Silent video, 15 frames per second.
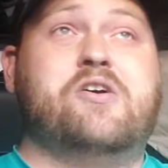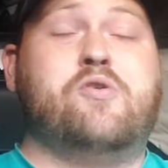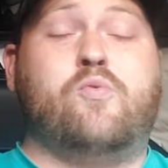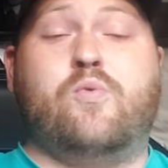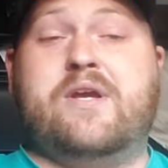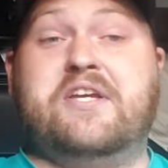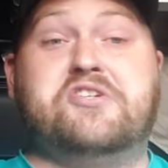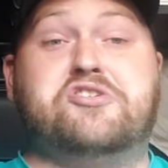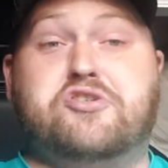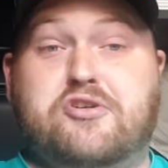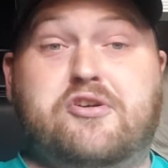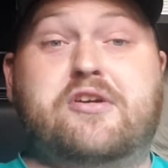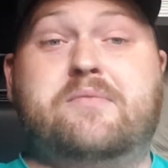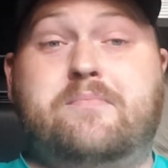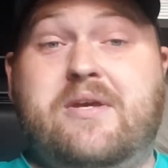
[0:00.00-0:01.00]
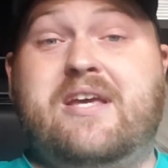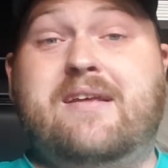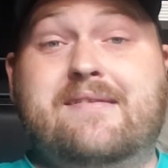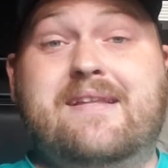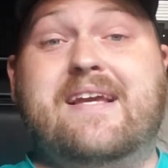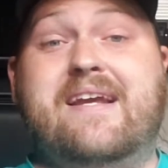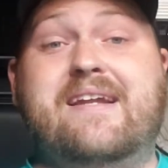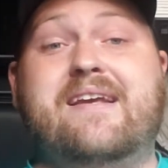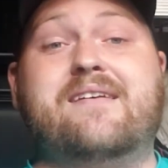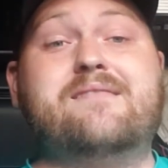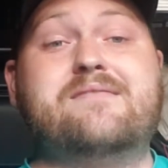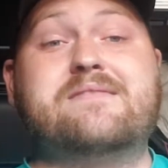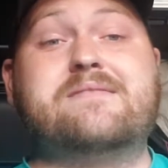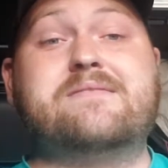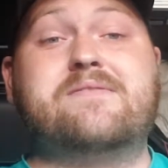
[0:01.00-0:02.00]
we should be
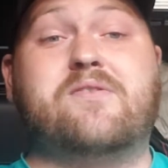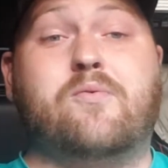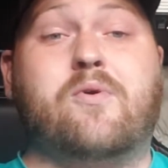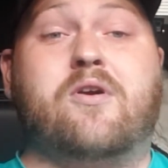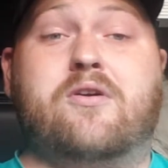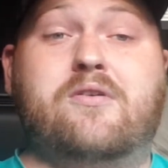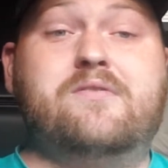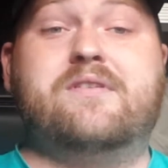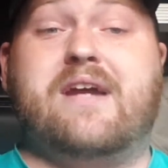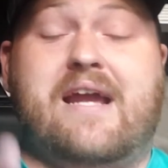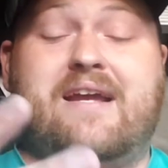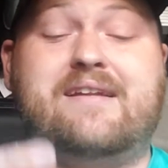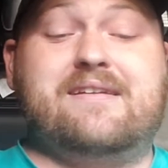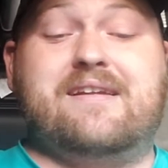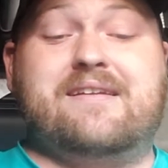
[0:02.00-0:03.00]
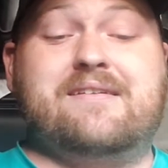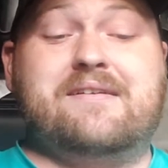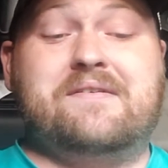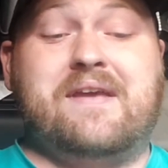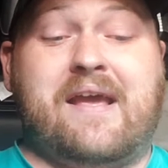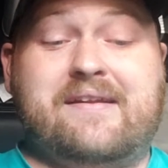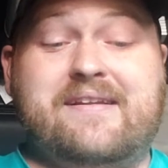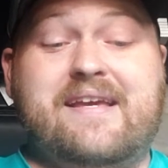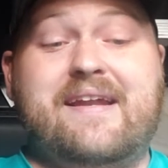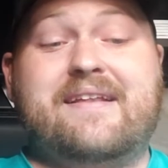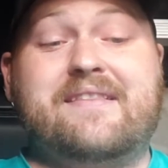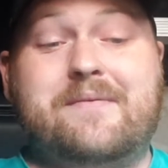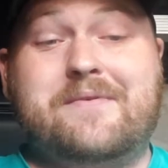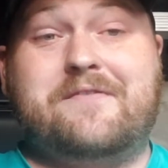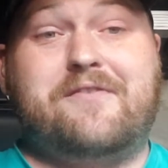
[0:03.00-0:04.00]
leading the world and
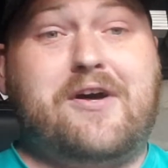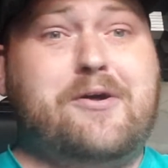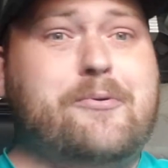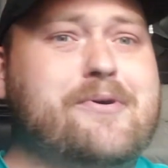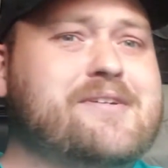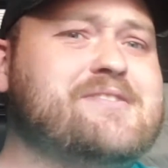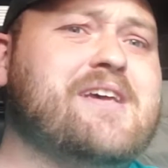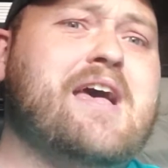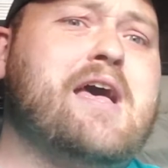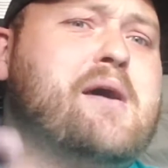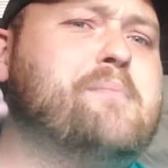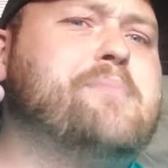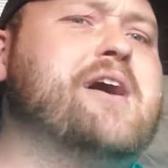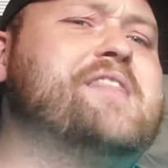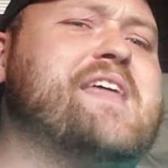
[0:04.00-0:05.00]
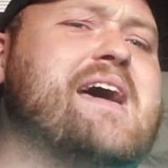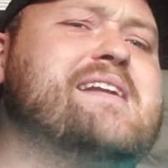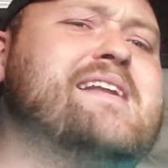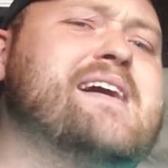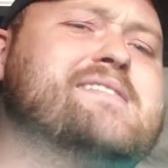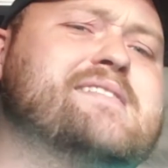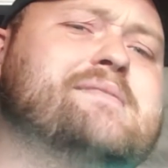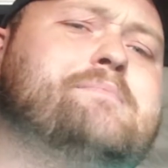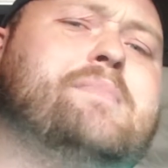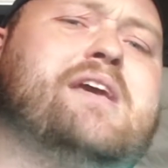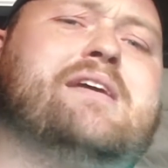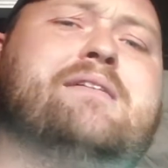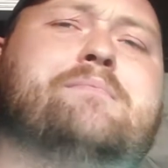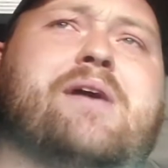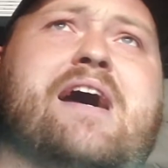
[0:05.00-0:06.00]
getting them to follow us, but that doesn't
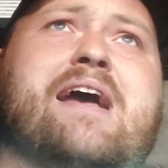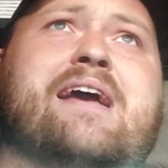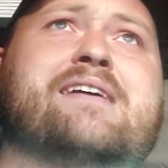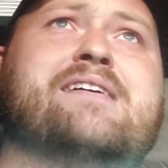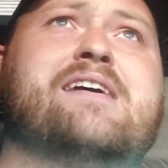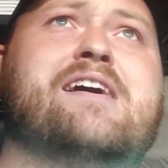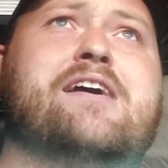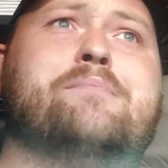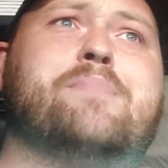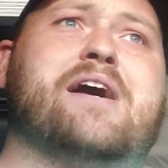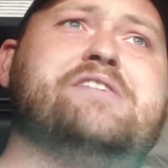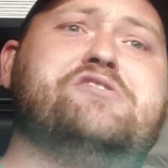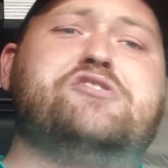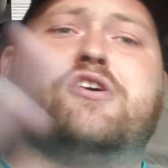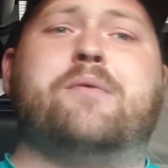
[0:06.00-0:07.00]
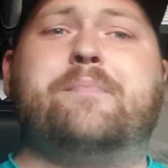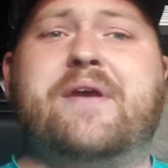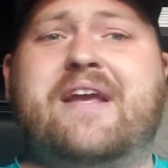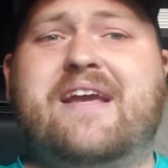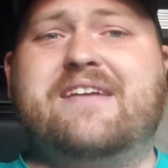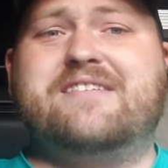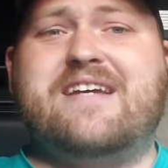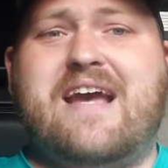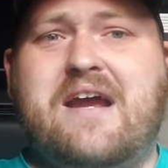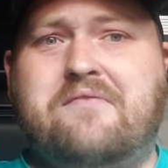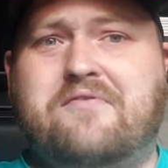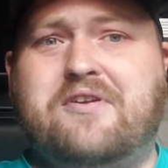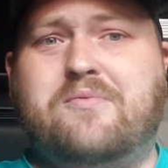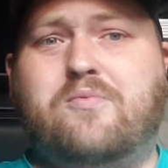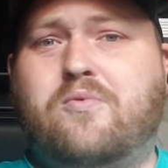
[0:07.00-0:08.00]
mean by jumping into
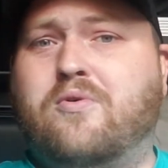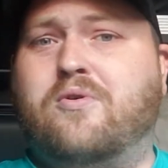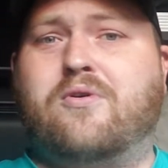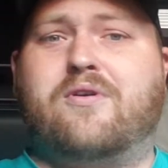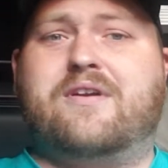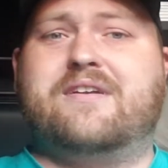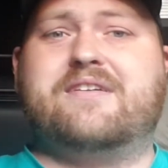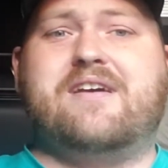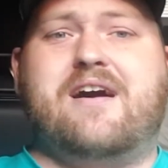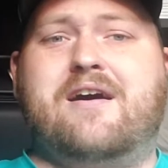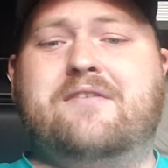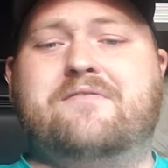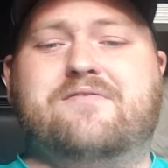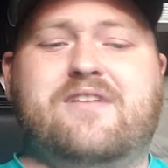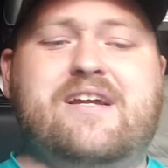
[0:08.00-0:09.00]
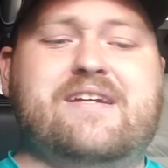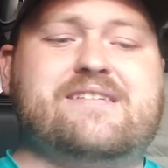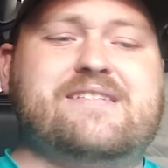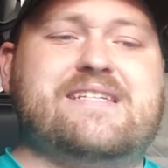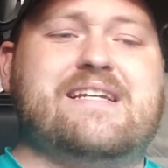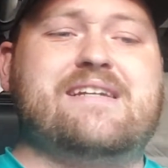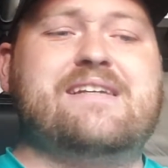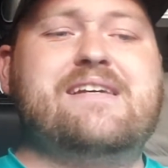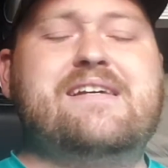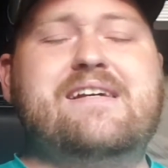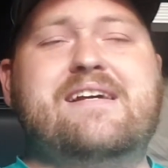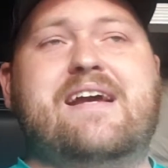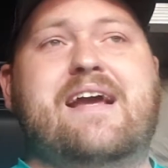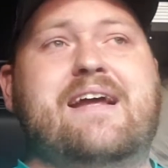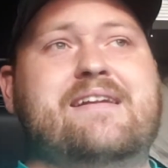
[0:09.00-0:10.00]
every war and conflict
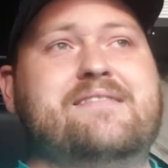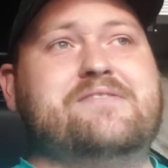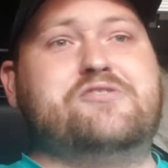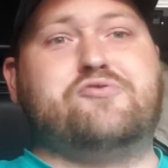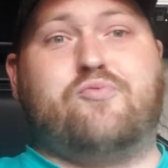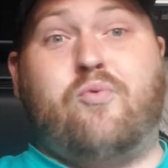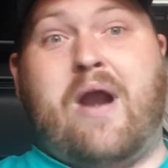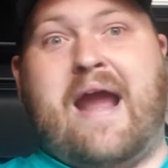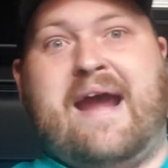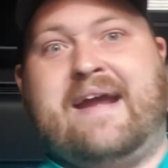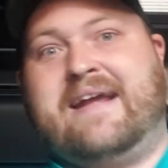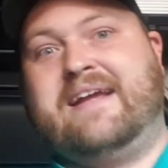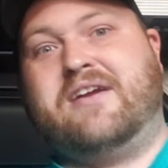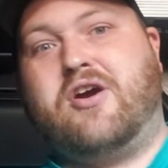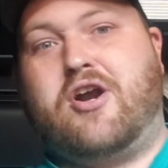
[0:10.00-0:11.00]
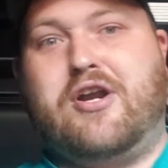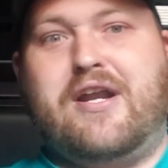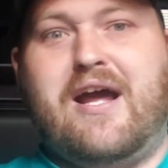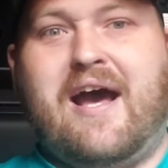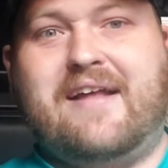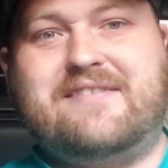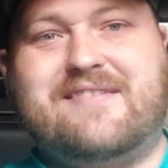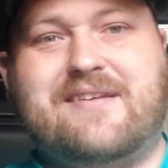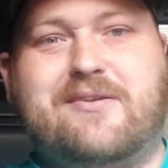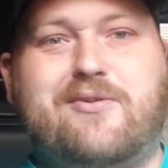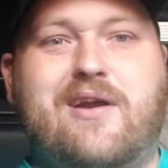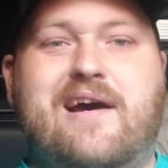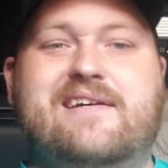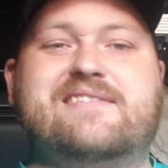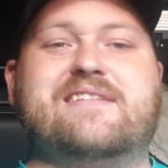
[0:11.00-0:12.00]
and dragging our nuts
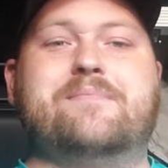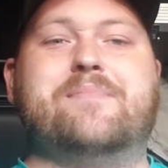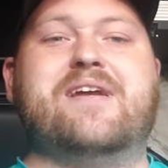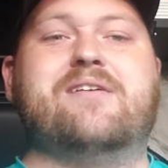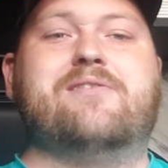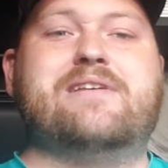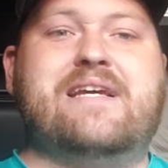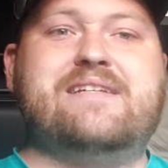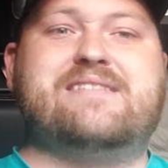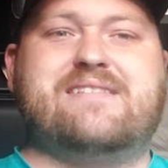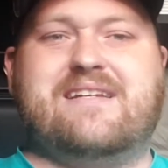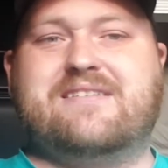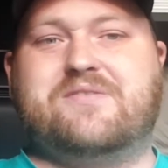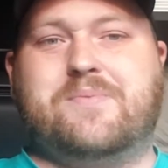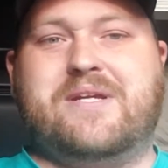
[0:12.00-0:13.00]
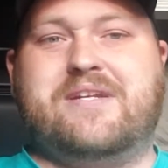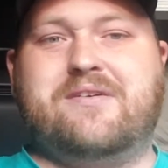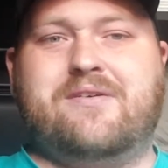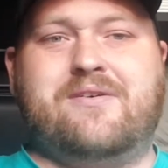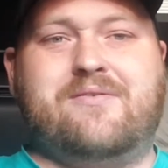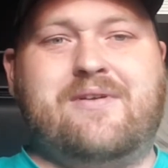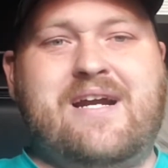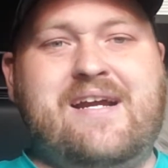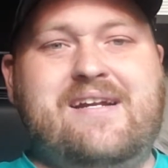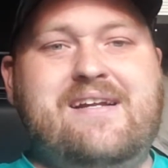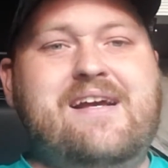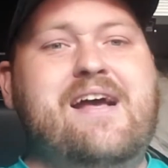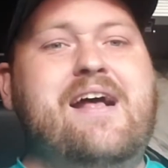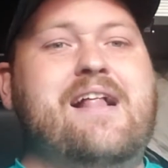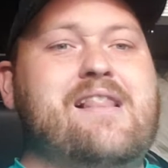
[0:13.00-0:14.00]
across the Middle East as we do it, right?
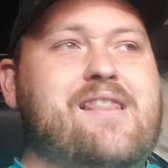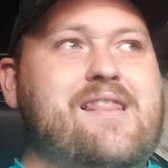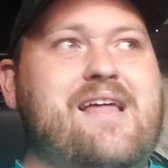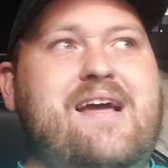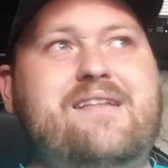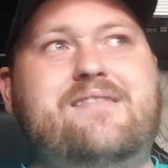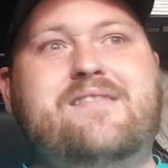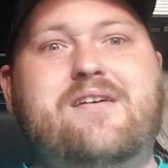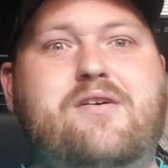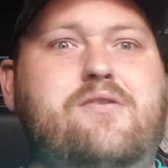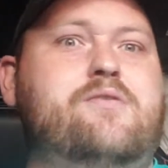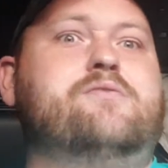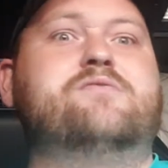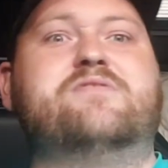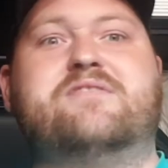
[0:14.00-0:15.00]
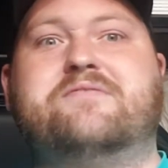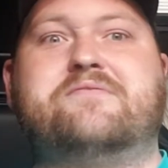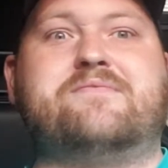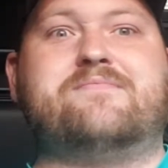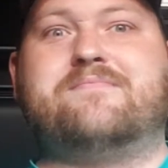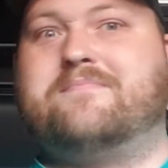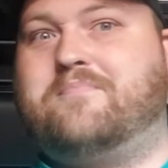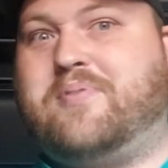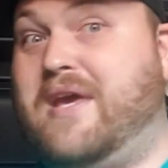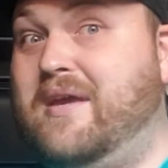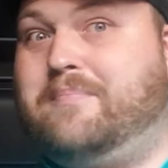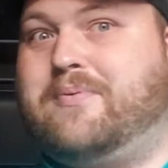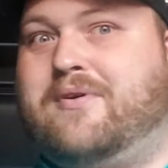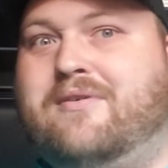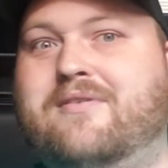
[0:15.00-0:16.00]
Let those
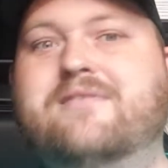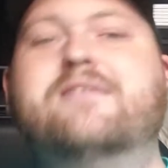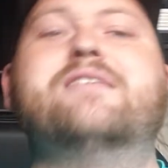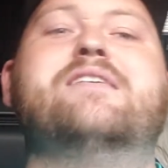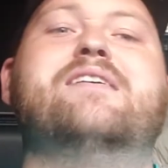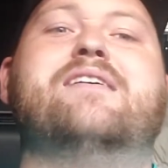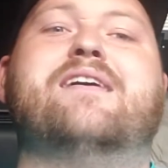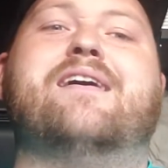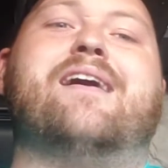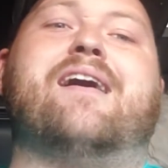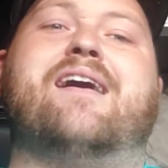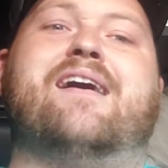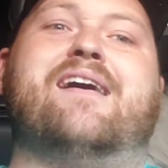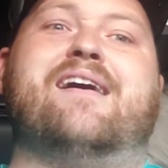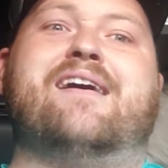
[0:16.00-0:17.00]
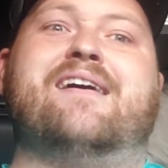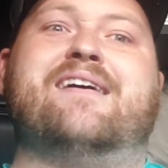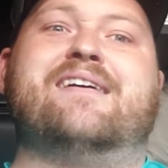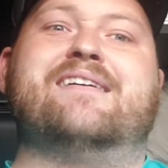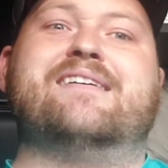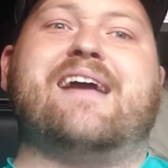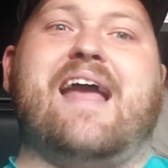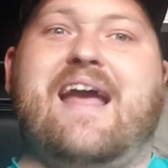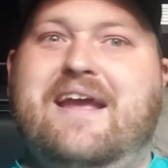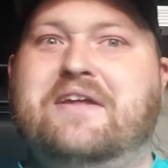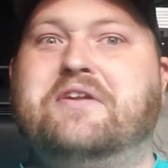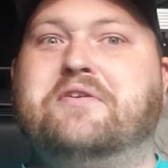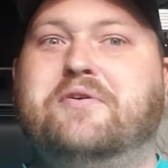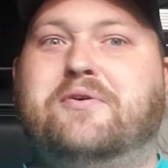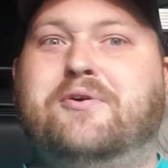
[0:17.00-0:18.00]
people
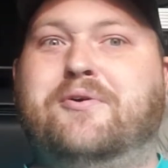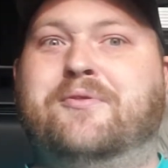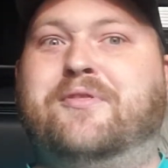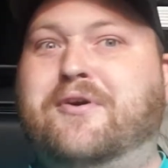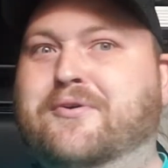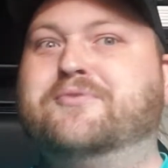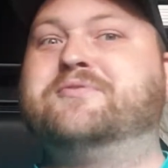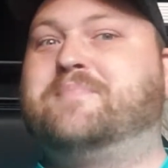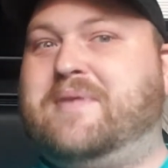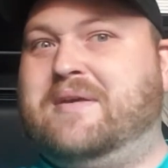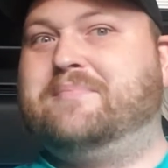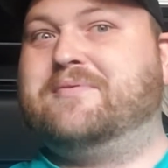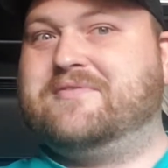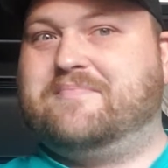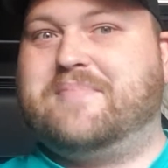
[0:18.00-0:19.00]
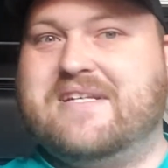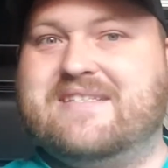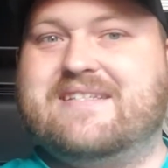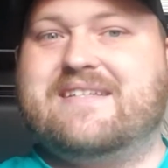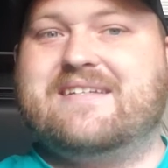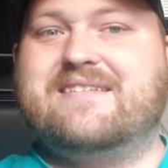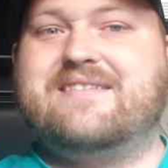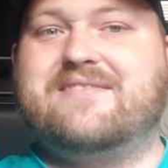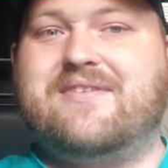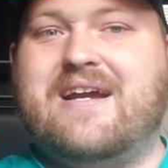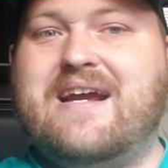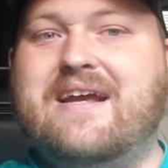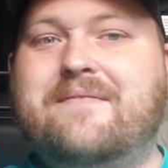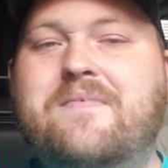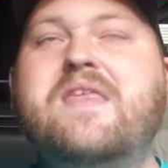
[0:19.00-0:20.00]
handle those people's business,
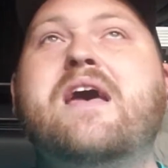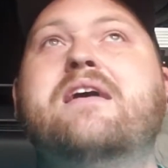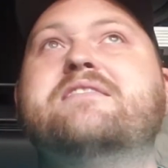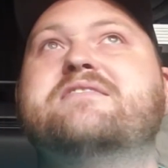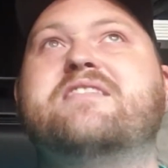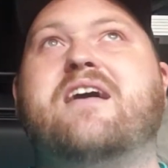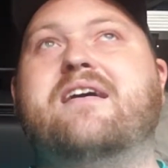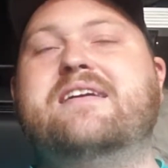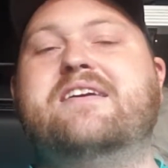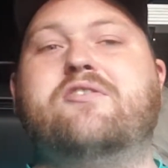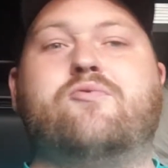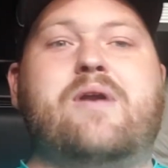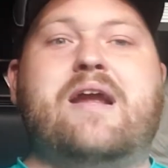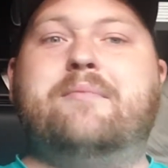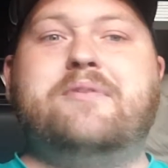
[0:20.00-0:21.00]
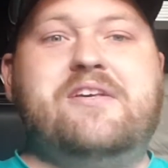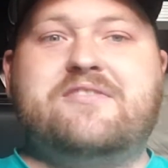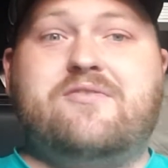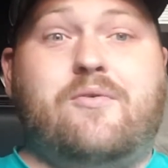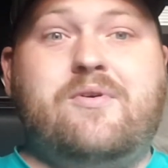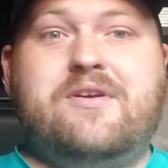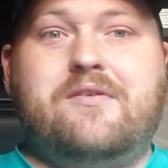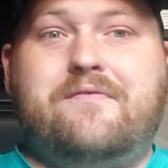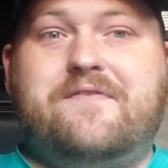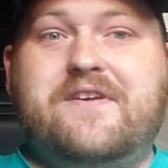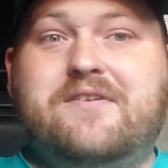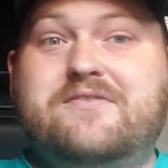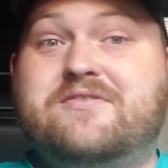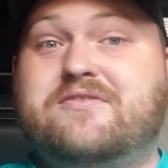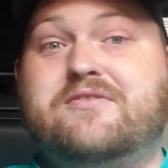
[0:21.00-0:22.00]
right? Saudi Arabia's oil
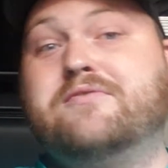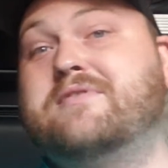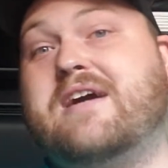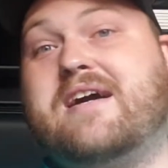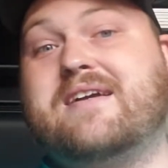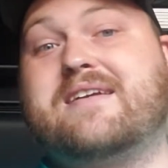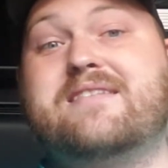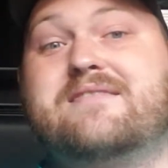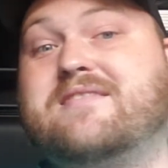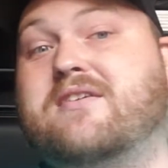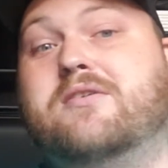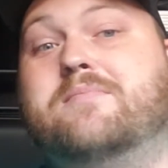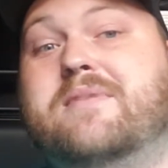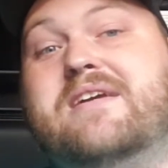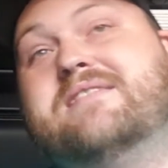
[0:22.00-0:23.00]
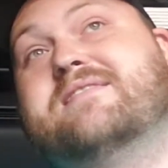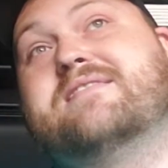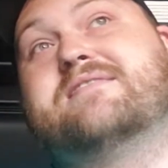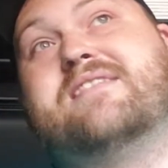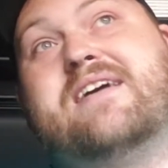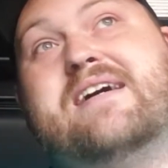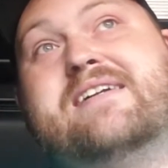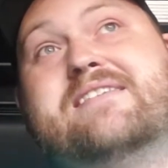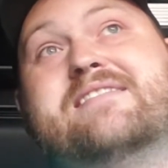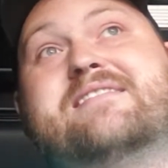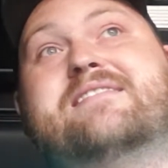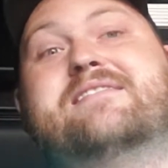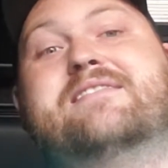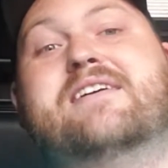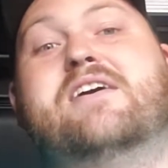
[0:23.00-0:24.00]
fields do not concern me in the slightest.